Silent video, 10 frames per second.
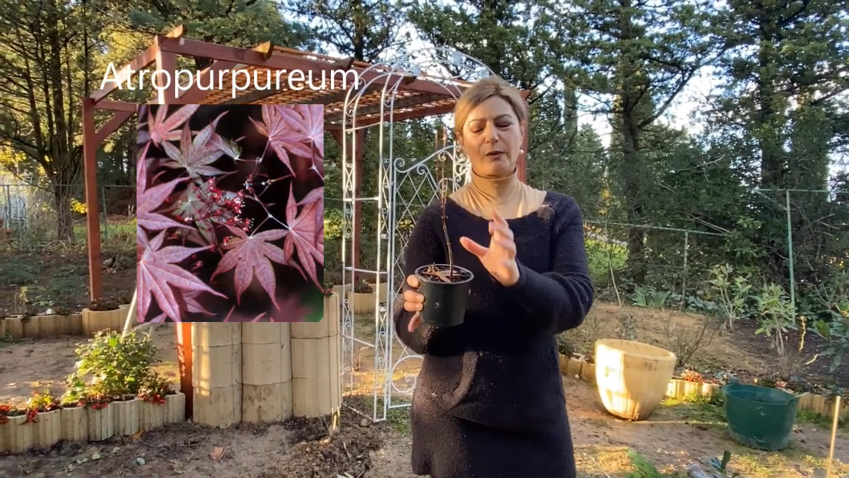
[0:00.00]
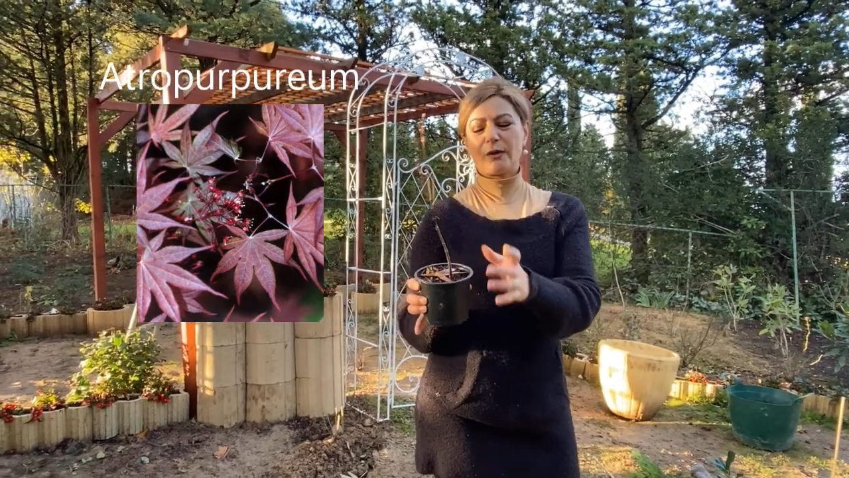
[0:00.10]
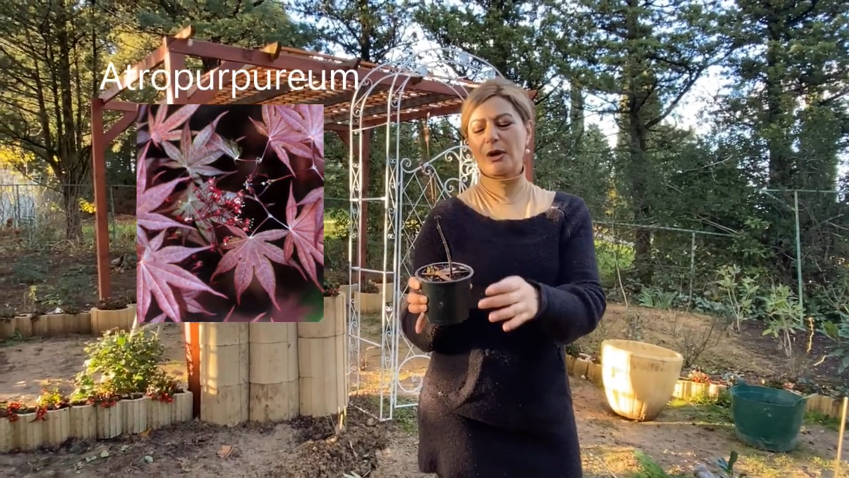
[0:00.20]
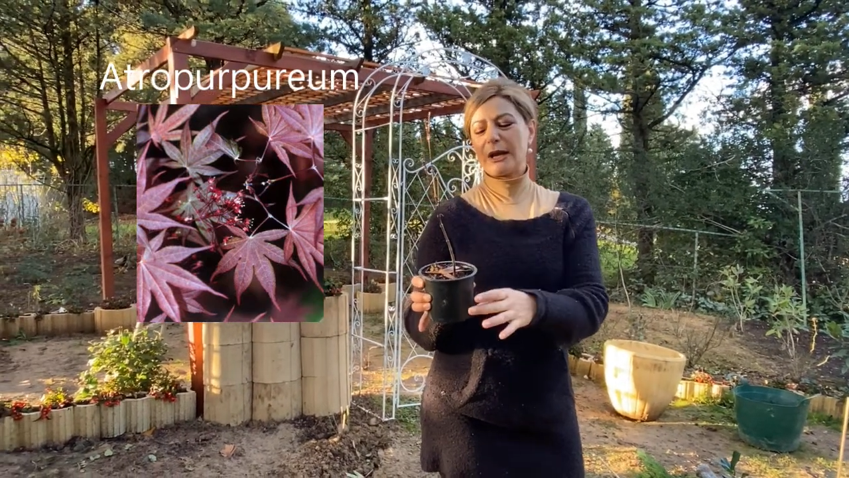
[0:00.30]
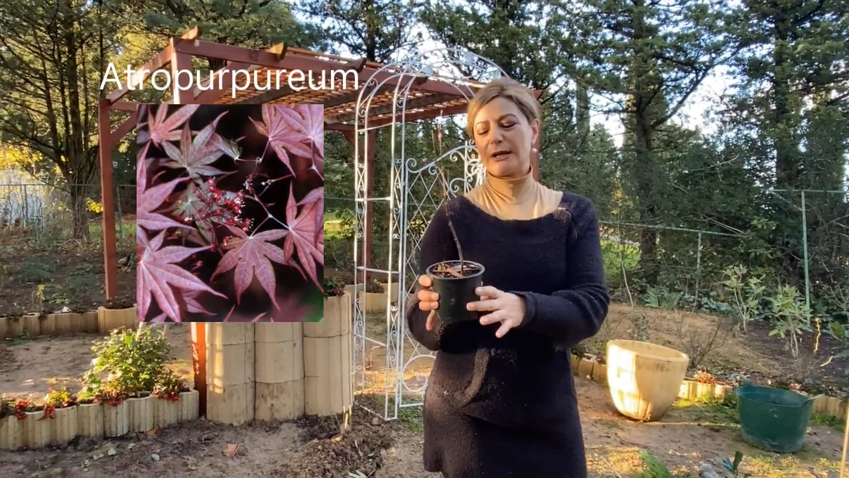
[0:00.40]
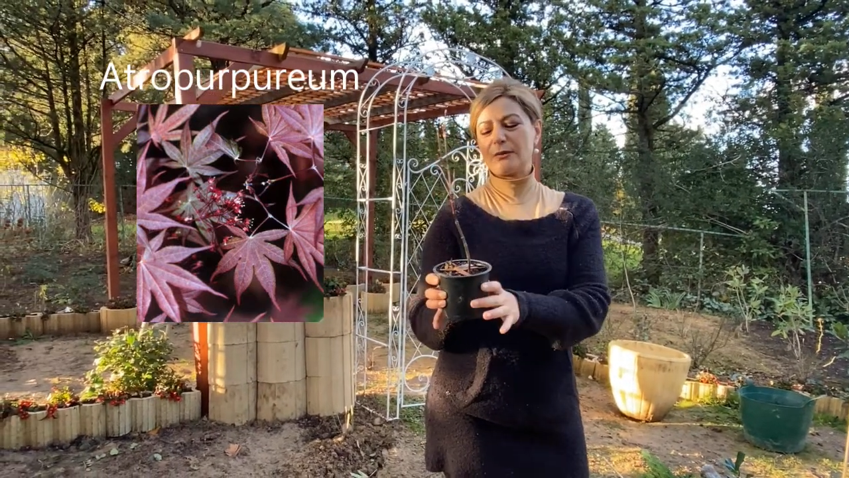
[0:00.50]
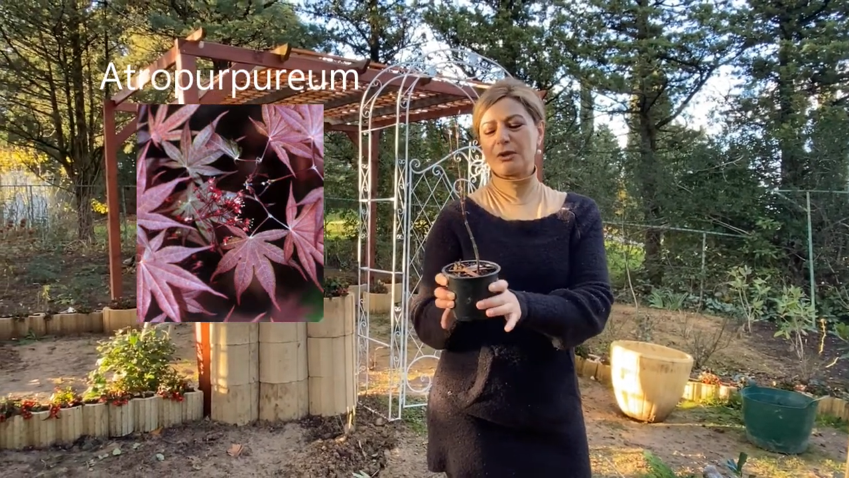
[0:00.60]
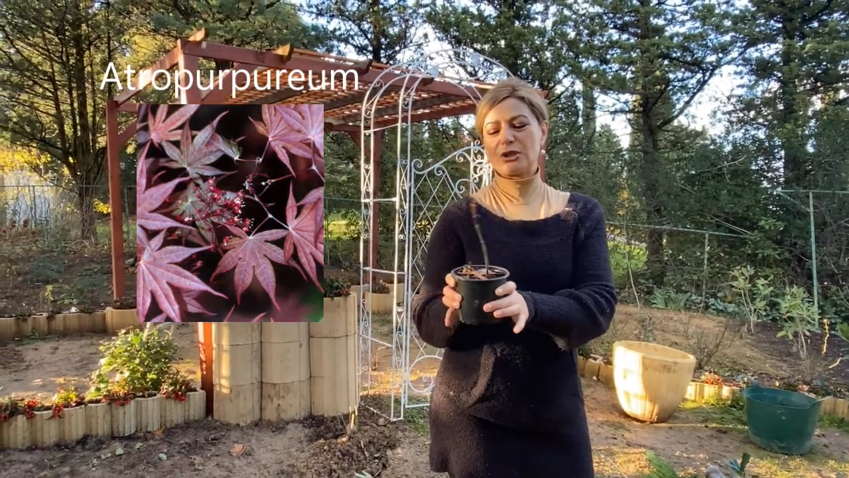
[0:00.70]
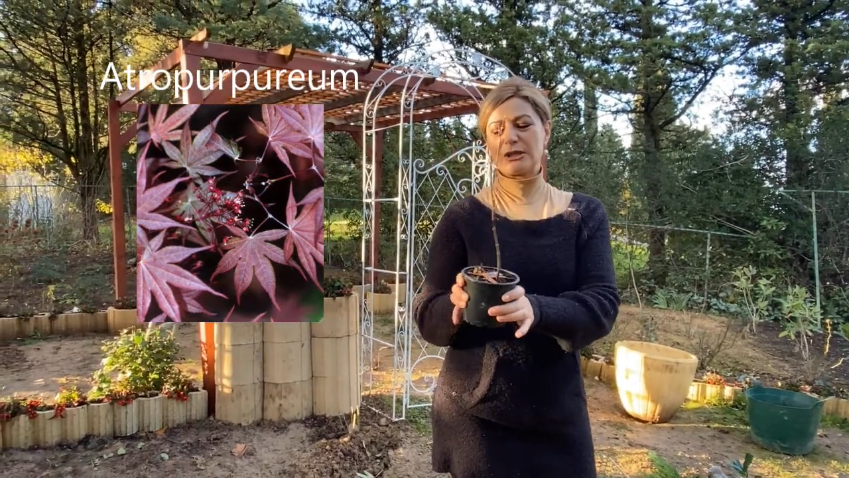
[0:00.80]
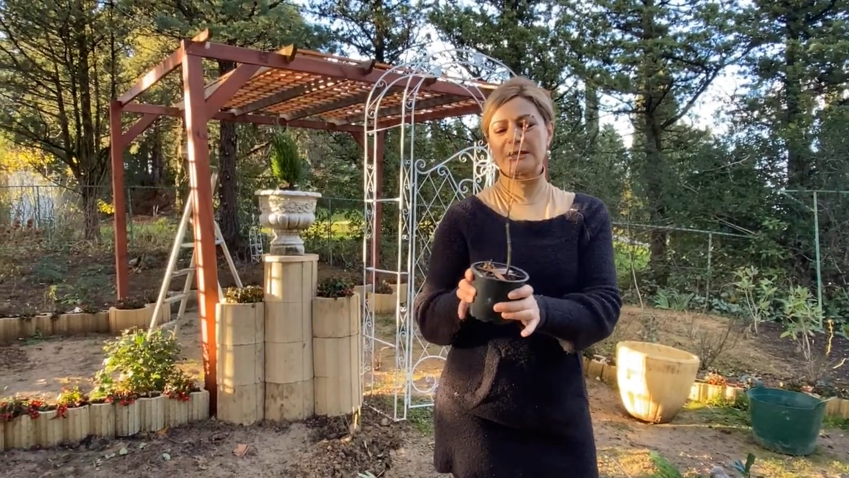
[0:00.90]
variety,
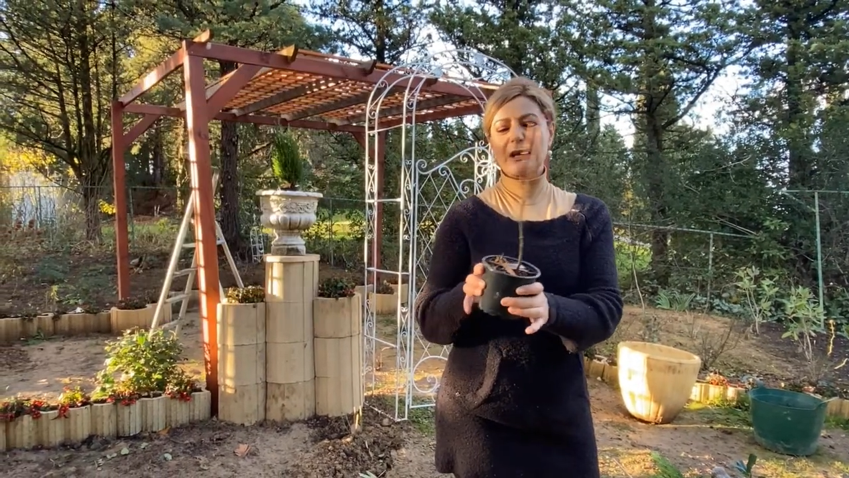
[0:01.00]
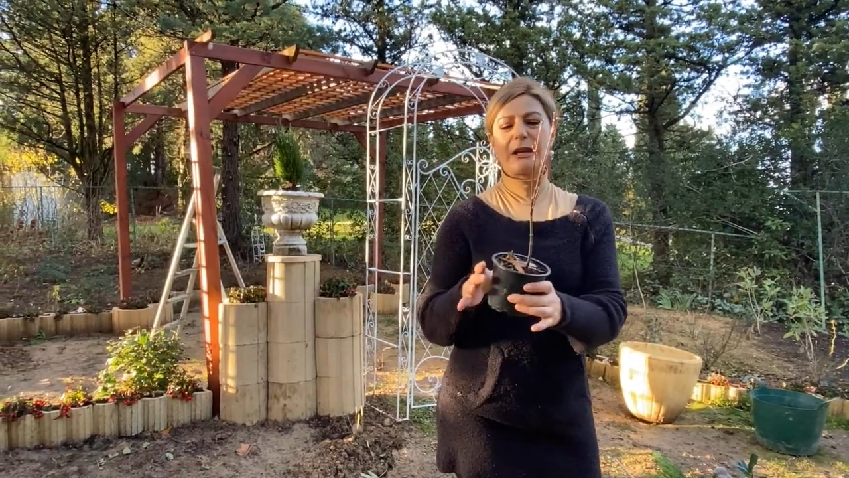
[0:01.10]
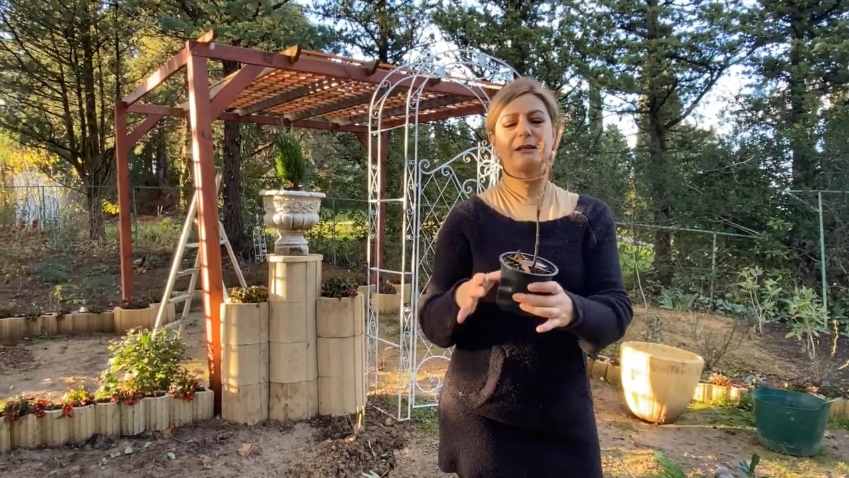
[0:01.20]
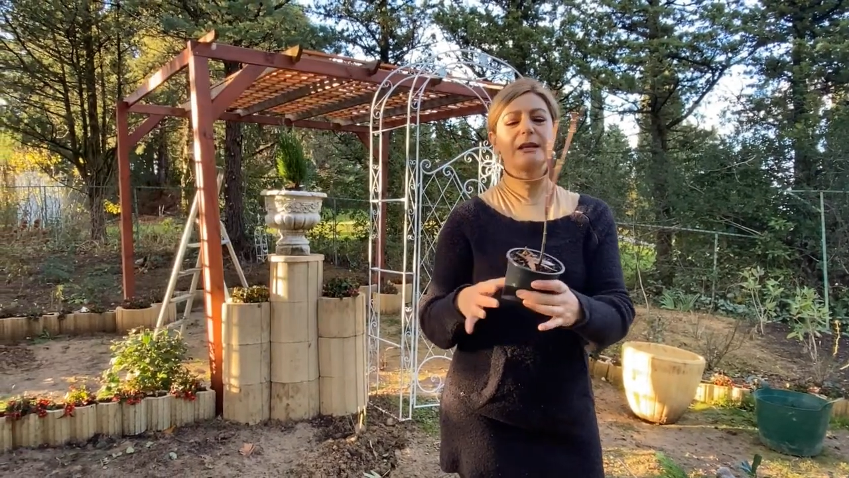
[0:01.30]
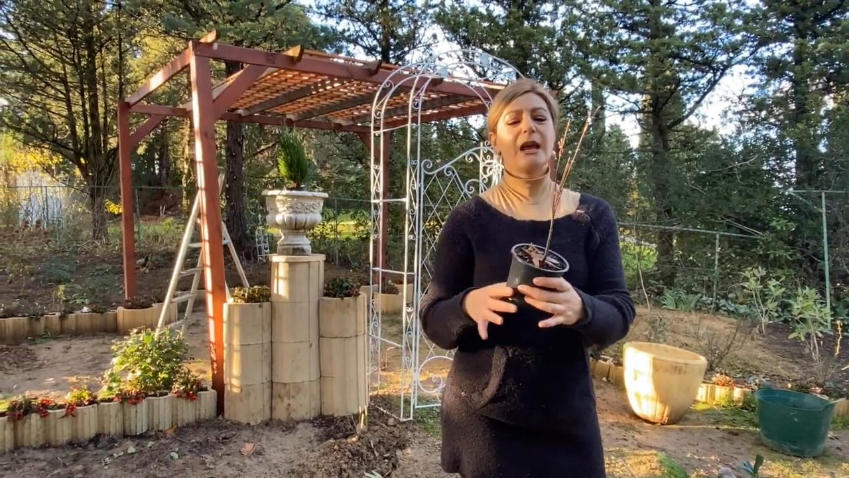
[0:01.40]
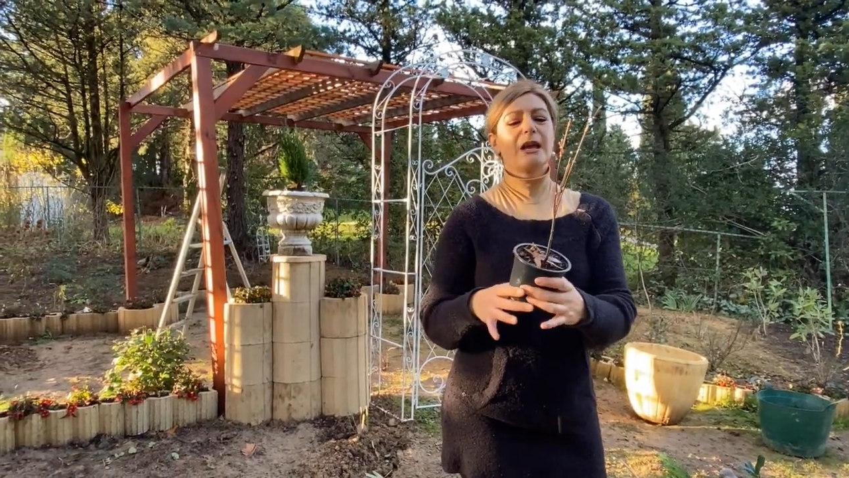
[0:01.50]
which is nice.